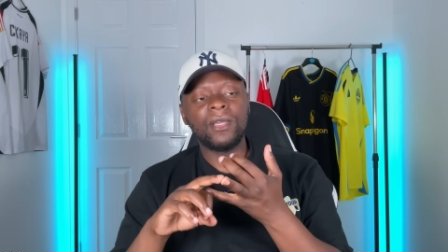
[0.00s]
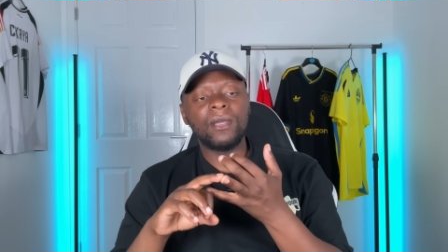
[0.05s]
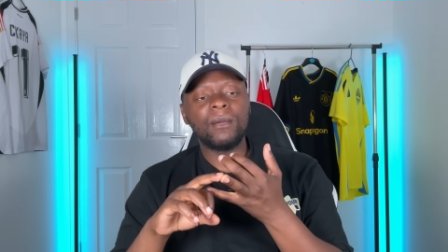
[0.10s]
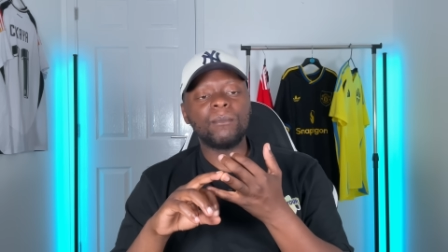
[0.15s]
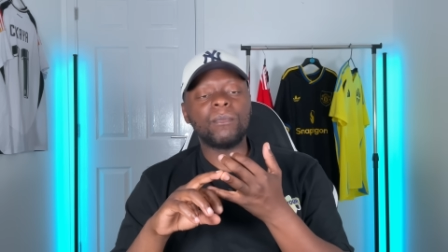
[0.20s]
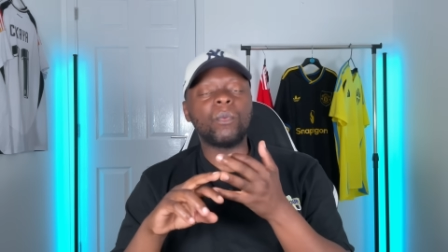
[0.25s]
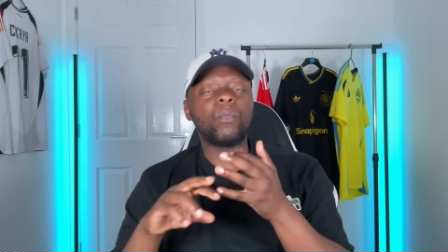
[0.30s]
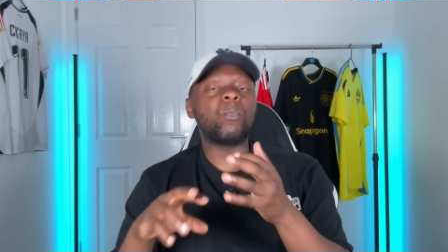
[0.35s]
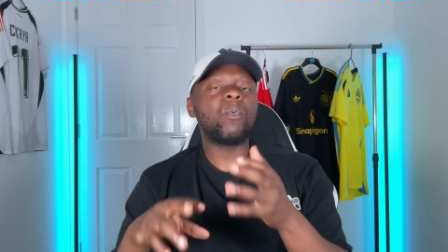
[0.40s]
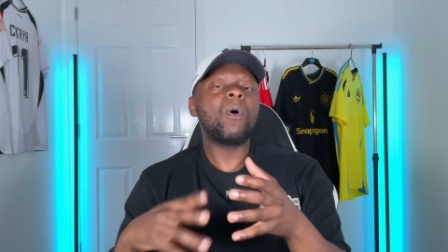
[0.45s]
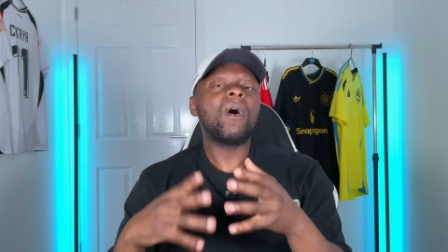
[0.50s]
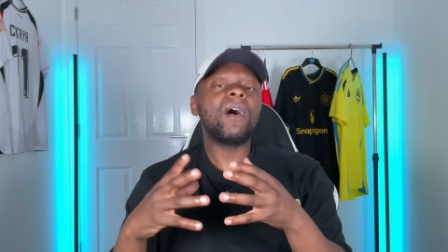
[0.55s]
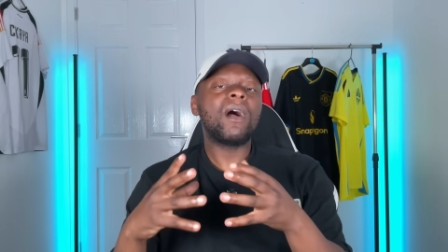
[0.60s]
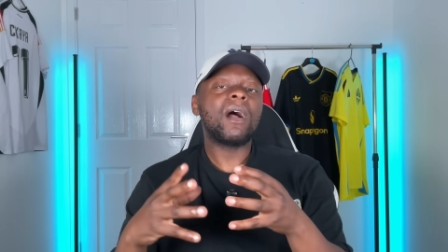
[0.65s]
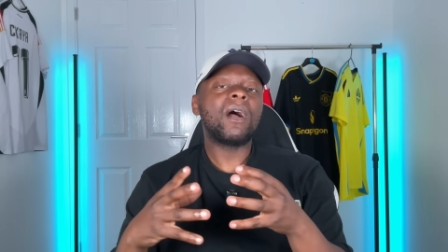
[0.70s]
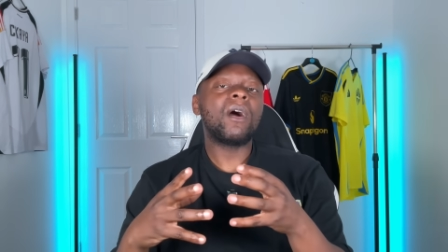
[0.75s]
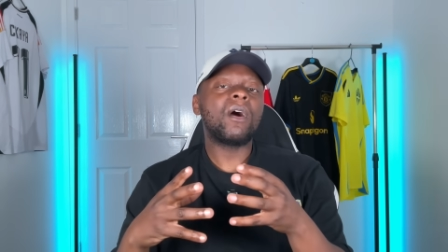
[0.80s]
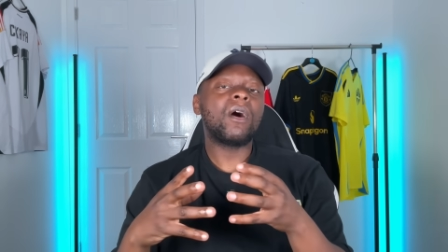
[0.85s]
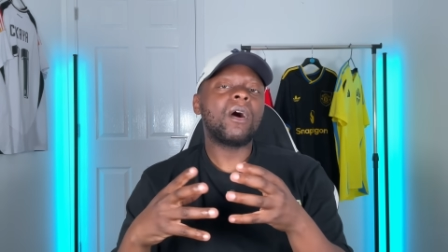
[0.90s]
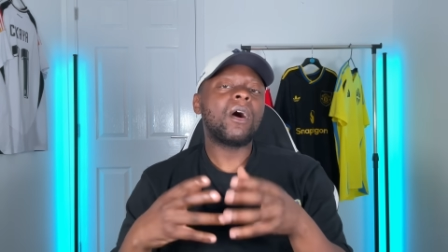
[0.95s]
But what
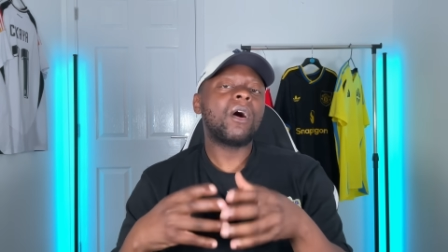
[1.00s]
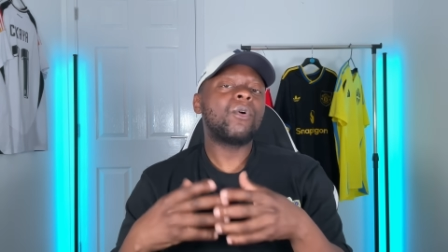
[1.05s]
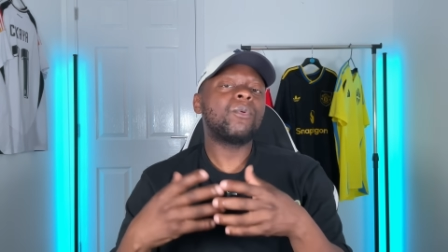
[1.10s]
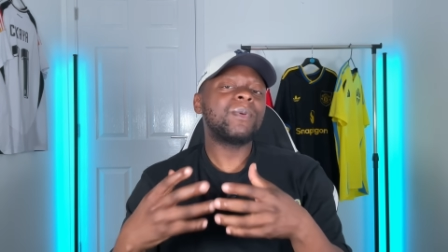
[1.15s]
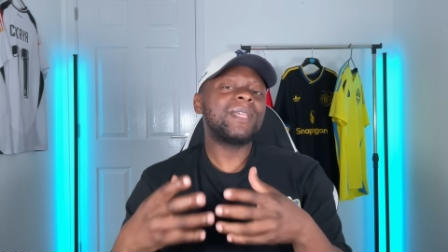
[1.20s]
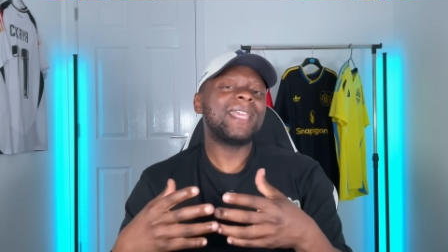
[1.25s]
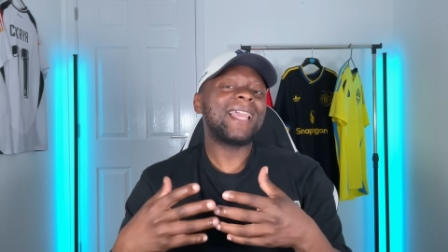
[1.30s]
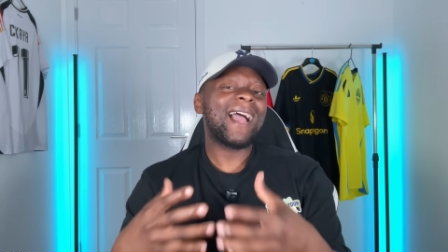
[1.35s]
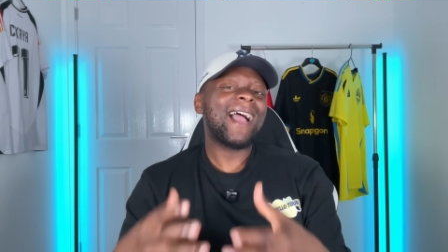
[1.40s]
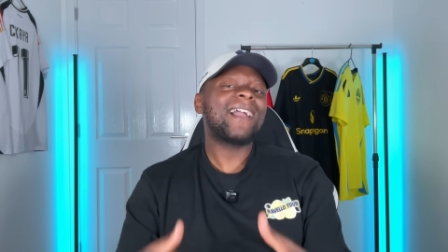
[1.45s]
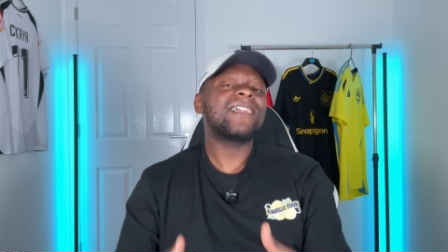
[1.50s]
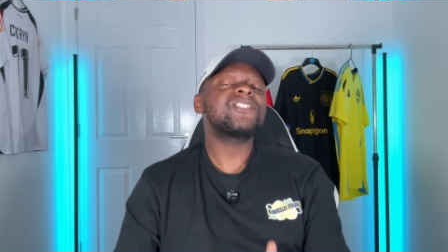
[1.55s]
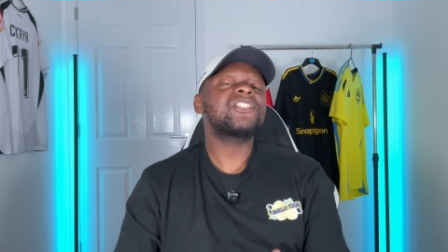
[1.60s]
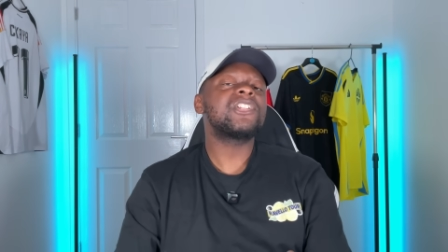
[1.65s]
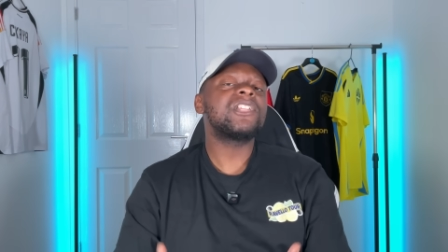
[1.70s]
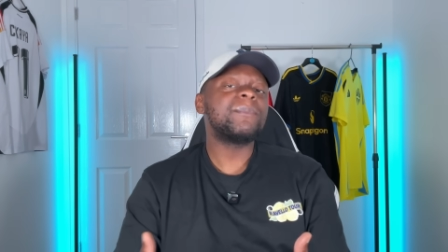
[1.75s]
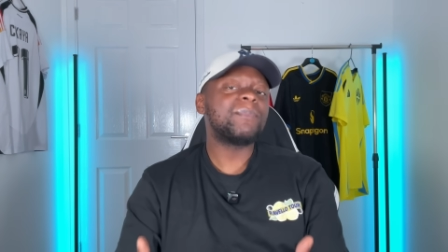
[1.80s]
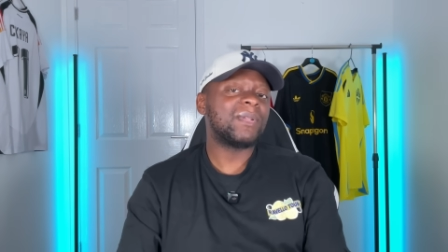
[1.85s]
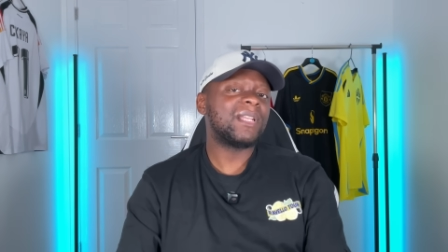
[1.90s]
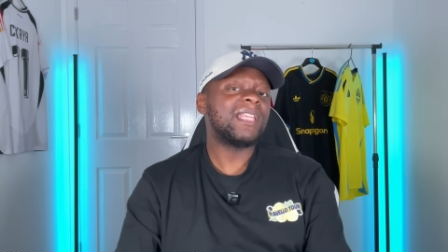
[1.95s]
are we actually
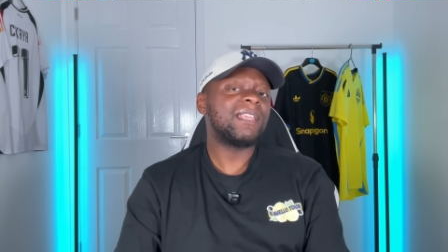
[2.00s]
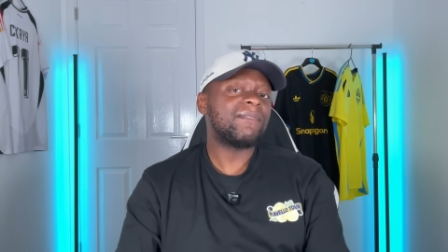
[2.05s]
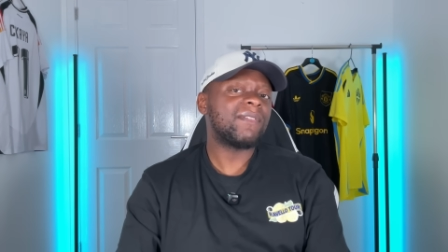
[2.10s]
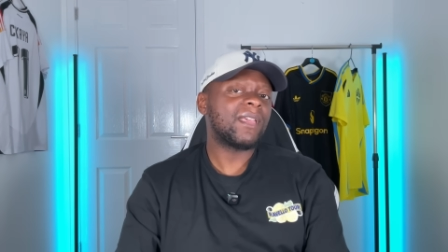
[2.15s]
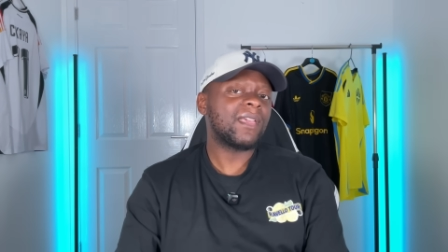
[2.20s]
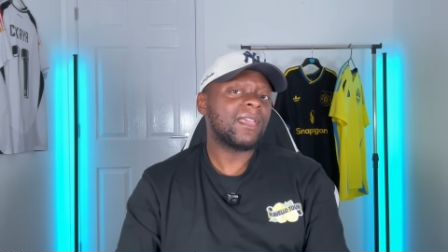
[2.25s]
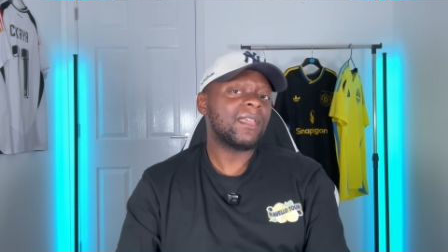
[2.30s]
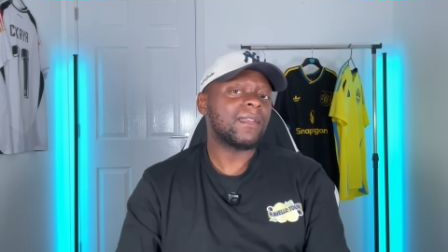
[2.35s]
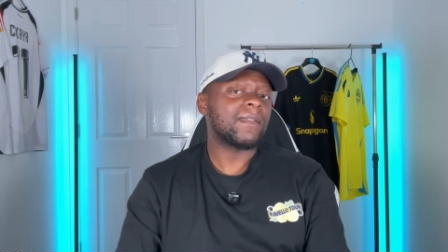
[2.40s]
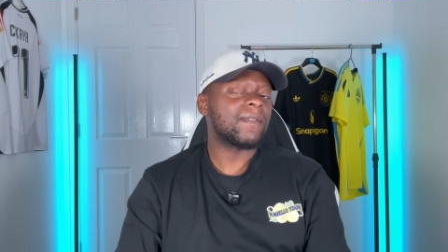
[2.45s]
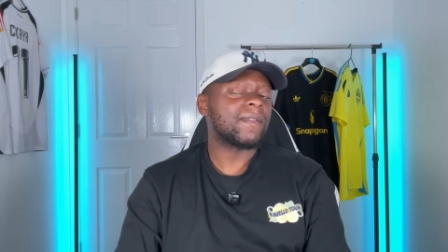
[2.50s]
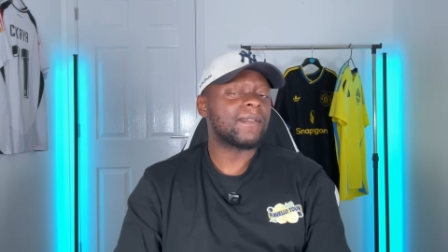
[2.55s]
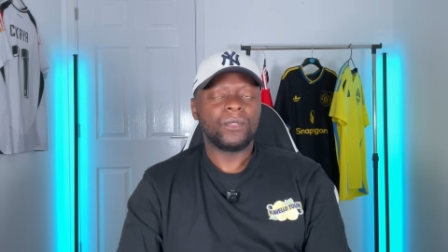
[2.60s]
believing in?